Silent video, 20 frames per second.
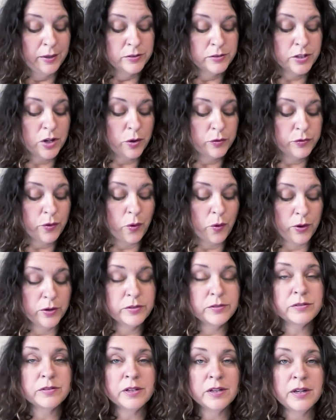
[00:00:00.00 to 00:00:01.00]
So of
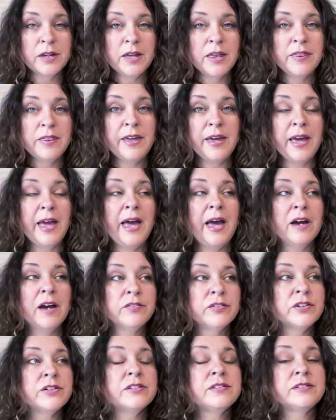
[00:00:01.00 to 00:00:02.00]
course, the
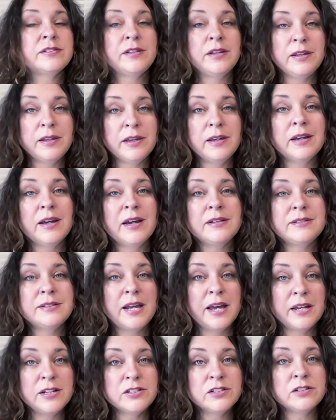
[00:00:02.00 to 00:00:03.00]
ever-seeking,
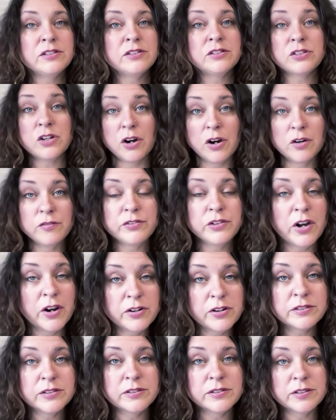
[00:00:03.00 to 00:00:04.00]
attention-starved
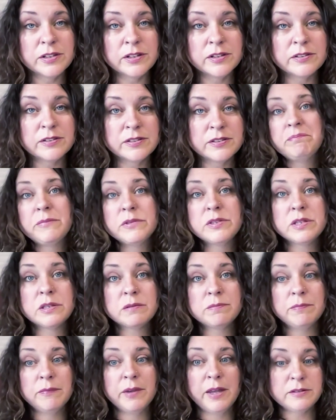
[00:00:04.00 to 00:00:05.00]
narcissist,
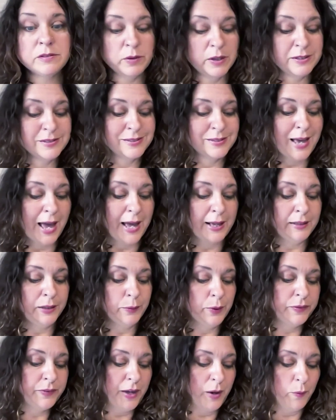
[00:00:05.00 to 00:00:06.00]
that's
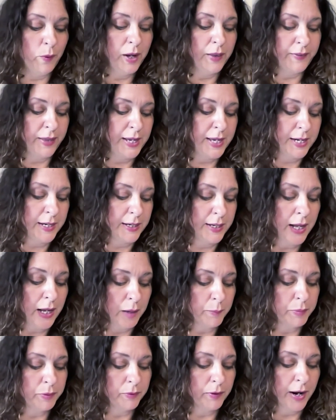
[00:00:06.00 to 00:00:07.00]
exactly what they want. They eat it
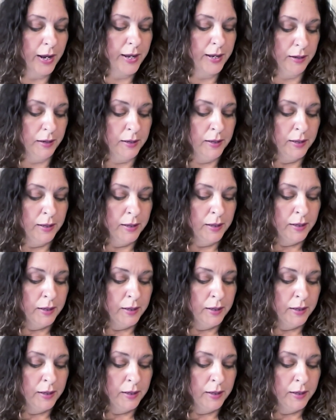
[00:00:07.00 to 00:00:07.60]
up, right?